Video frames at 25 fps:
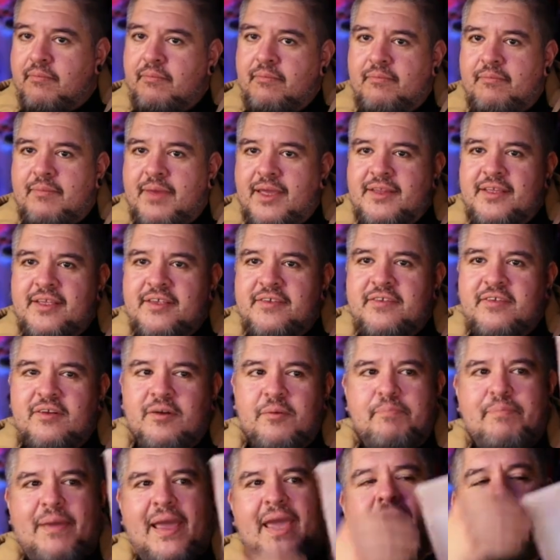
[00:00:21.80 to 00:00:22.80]
made these little
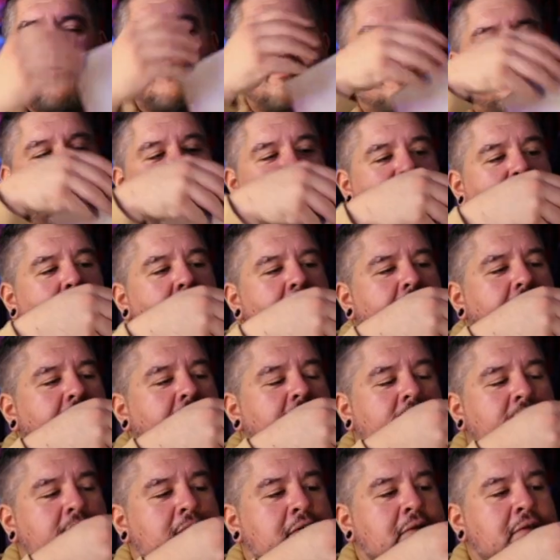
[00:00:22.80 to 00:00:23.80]
banners for
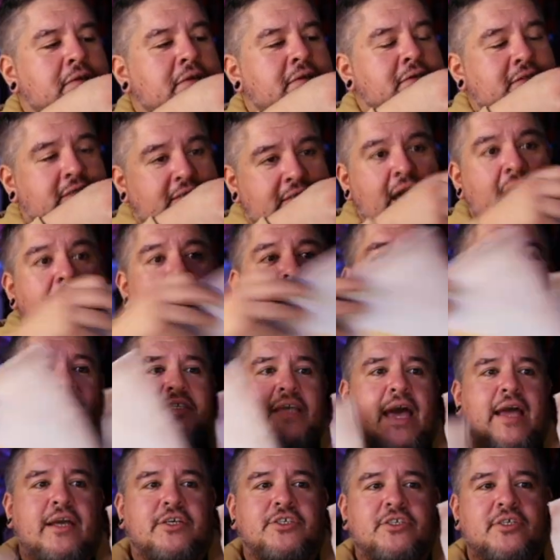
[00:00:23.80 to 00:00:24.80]
Savi's,
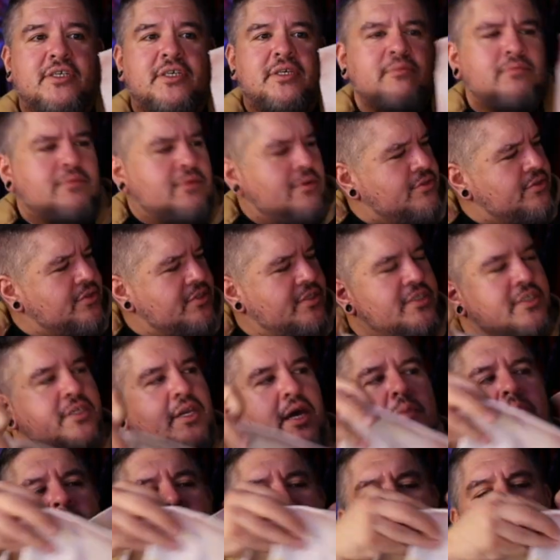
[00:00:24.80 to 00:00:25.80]
actually. Those are the
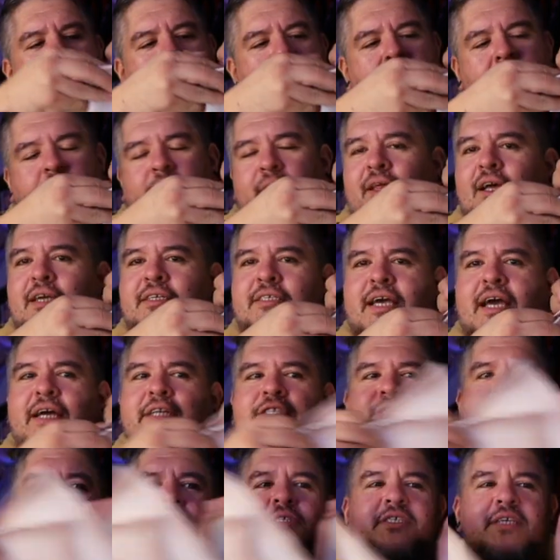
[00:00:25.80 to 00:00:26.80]
same. I didn't realize I had
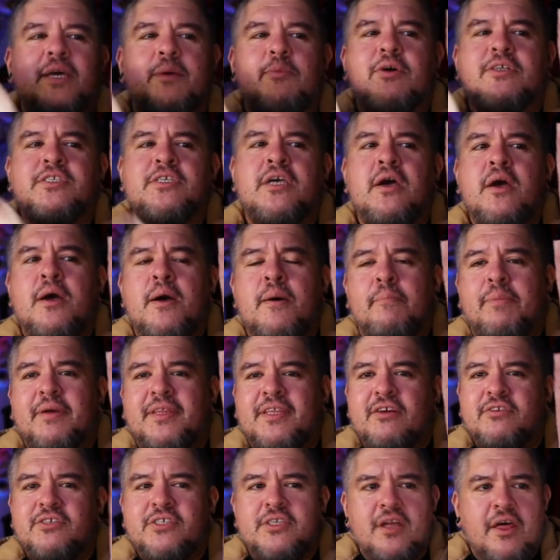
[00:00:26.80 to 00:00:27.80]
two of the same ones. But
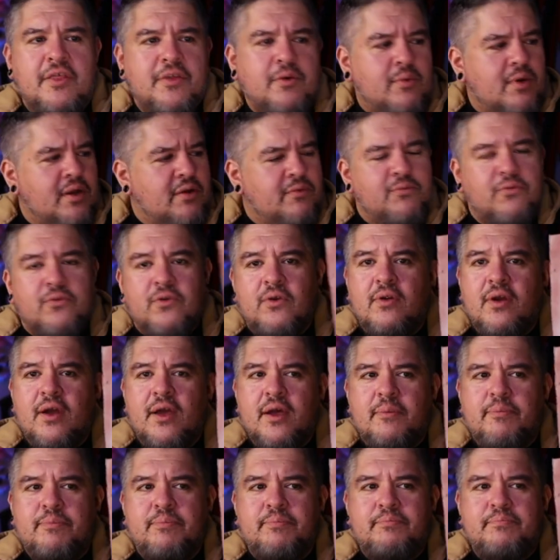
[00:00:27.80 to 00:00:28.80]
there's another one
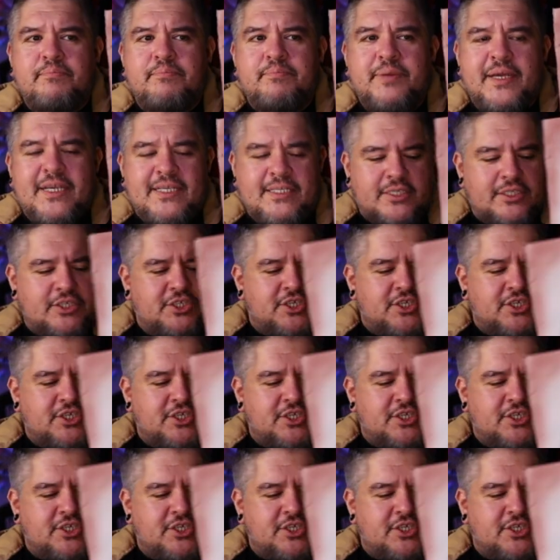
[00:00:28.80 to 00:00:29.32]
for Peace and